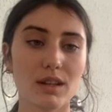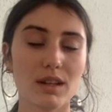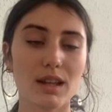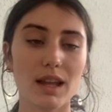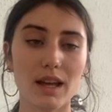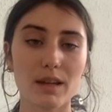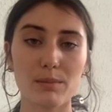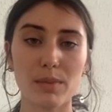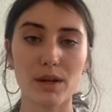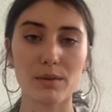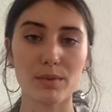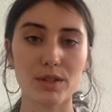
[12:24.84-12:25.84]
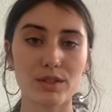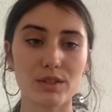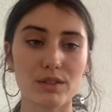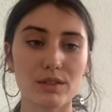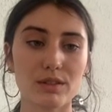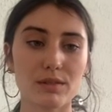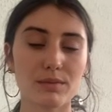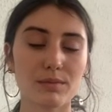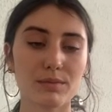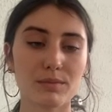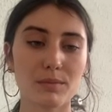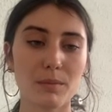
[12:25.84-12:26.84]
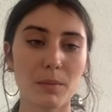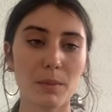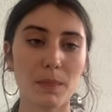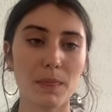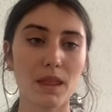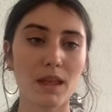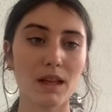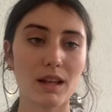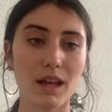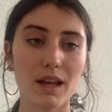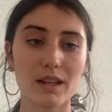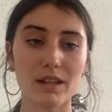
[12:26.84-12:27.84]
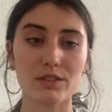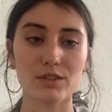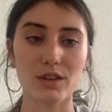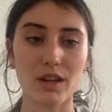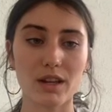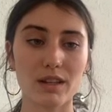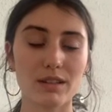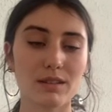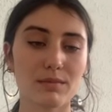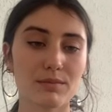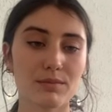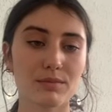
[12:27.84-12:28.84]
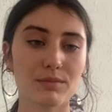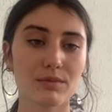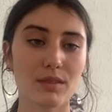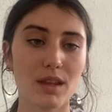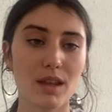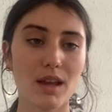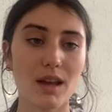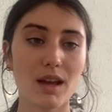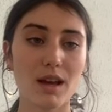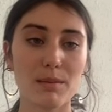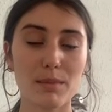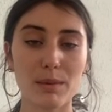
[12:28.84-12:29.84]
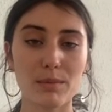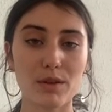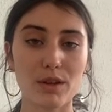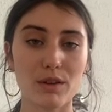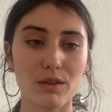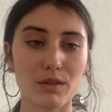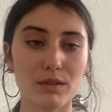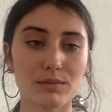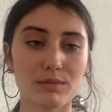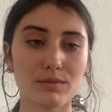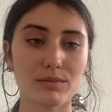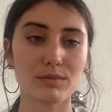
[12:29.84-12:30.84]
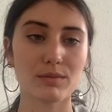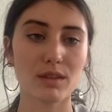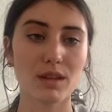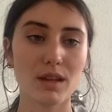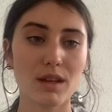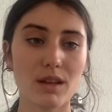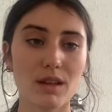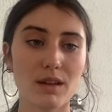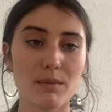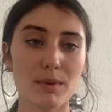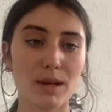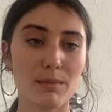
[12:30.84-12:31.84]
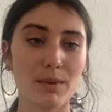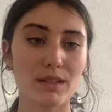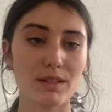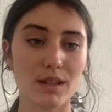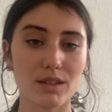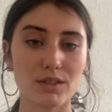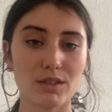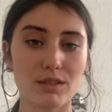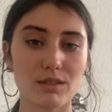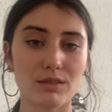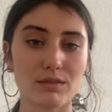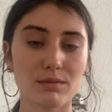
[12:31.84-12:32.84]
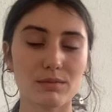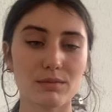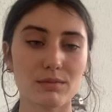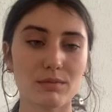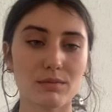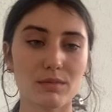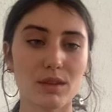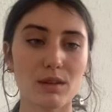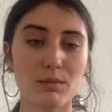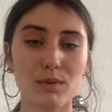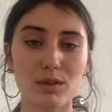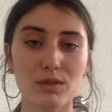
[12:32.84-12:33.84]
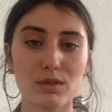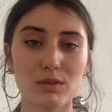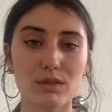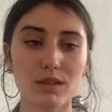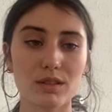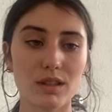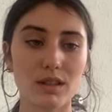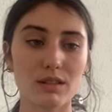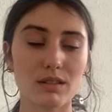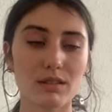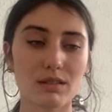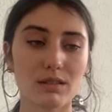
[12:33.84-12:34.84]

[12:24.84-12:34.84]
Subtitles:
Lying by omission. Lying in trade. A memory hole. Minimization. Mutual deceit.